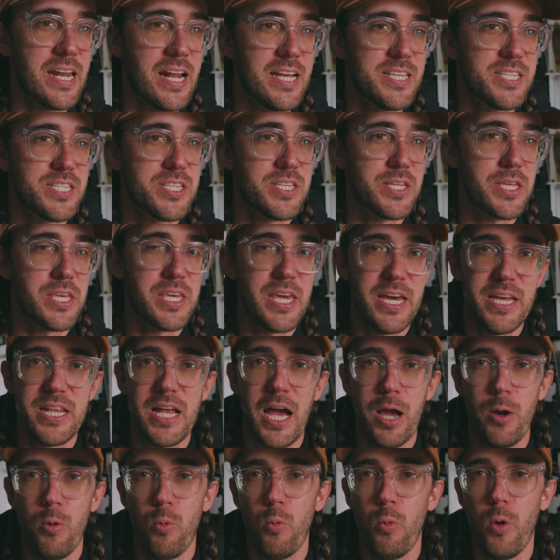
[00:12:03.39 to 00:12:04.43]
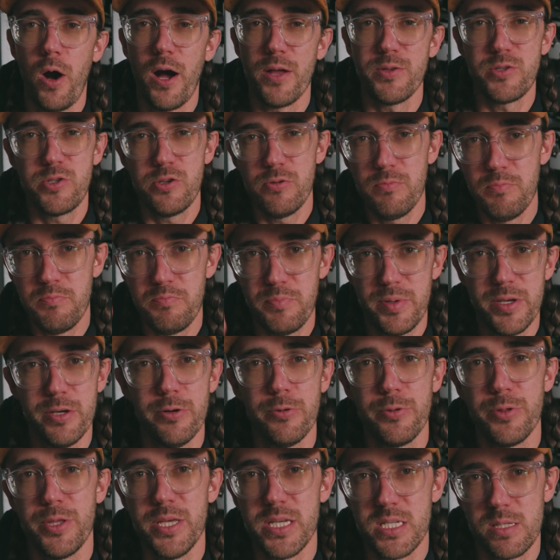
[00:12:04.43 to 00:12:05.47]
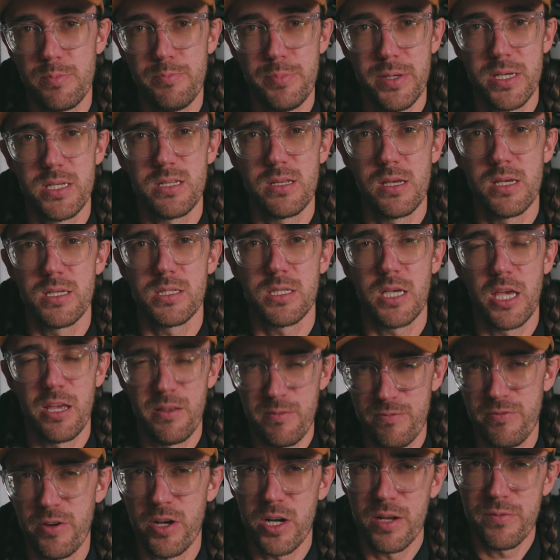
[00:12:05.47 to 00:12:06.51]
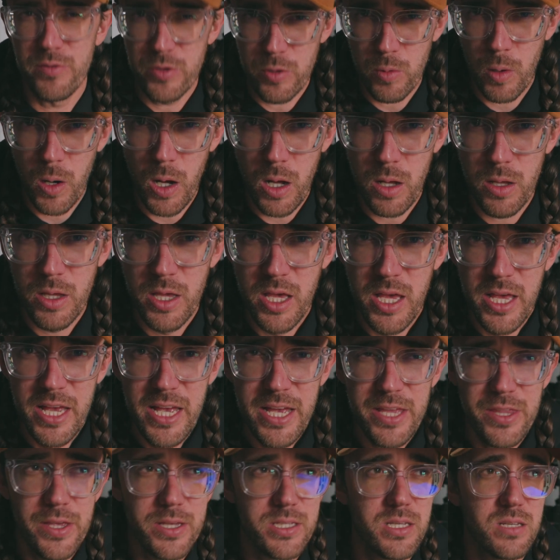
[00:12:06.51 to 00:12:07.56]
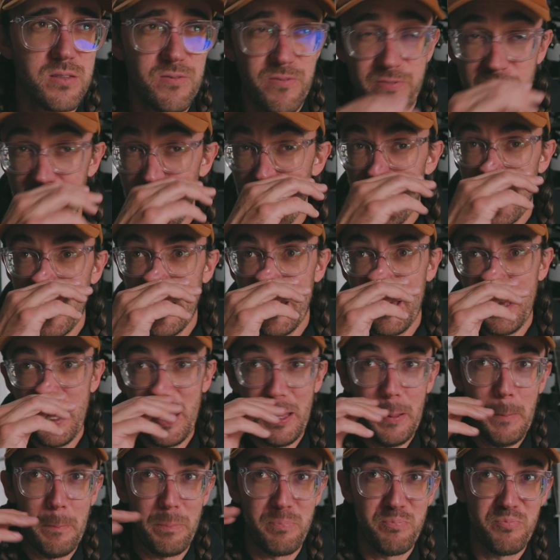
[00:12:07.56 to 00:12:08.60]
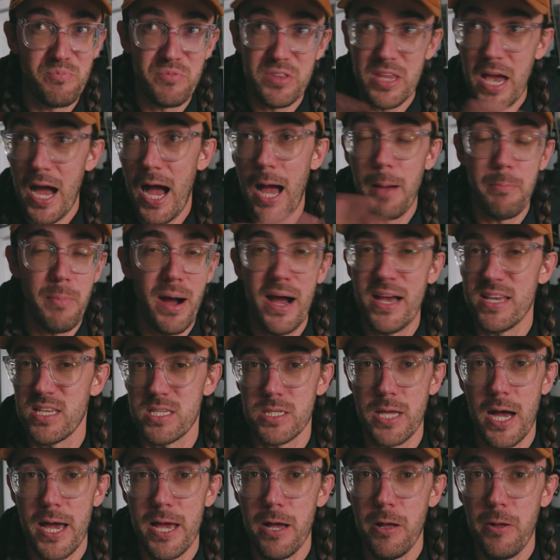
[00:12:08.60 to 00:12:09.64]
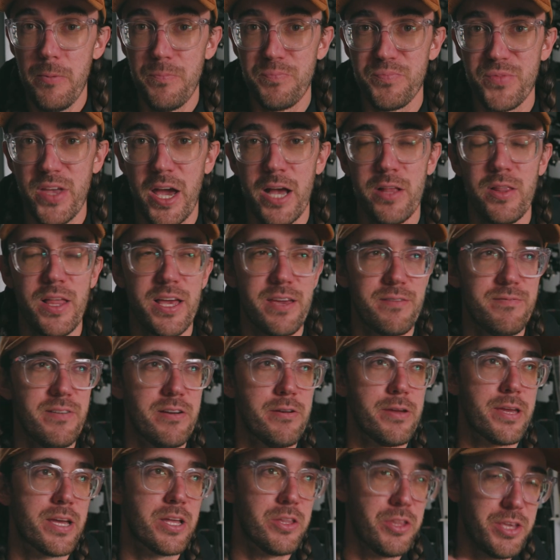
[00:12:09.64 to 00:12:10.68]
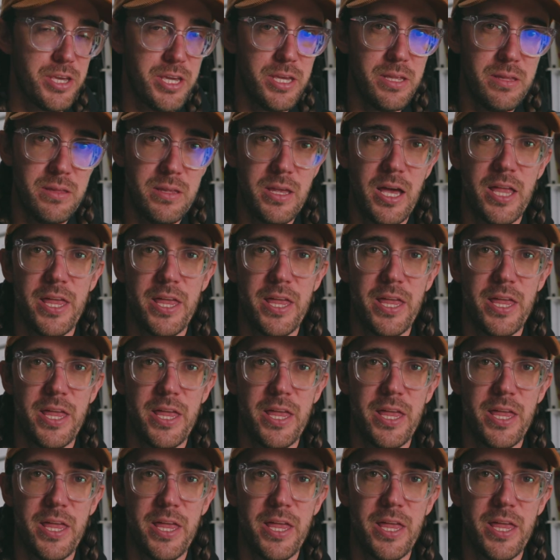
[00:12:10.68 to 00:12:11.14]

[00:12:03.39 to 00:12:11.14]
I want to build this business in front of you all. This is very not my style. I like very clean.